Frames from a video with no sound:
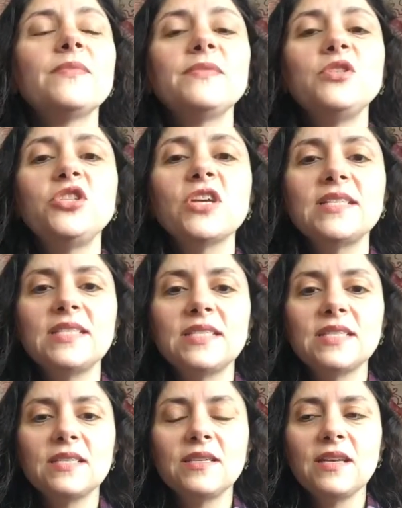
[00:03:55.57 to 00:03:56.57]

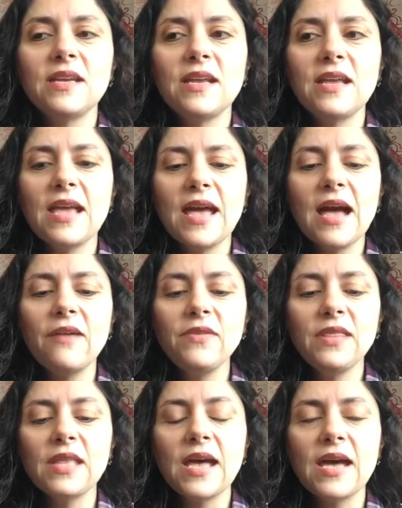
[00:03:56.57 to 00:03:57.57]
Just
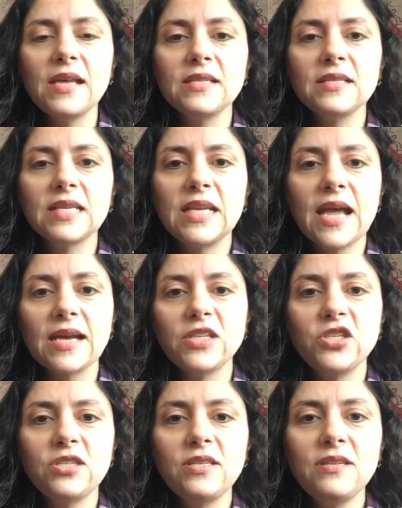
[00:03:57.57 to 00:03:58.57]
having that
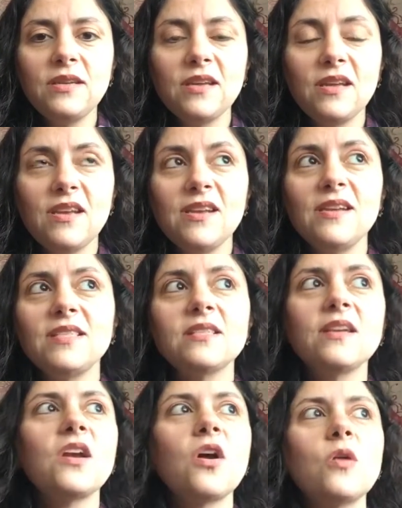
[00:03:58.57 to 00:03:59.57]
connection, and it's
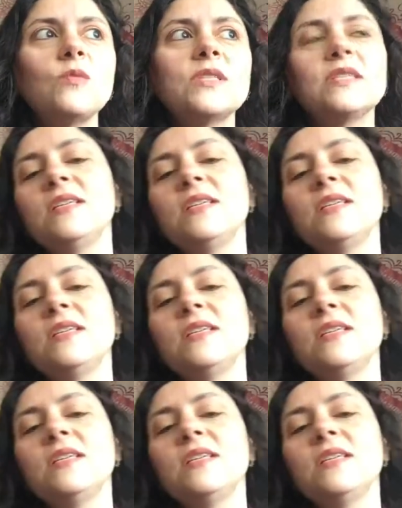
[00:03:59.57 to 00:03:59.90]
like almost an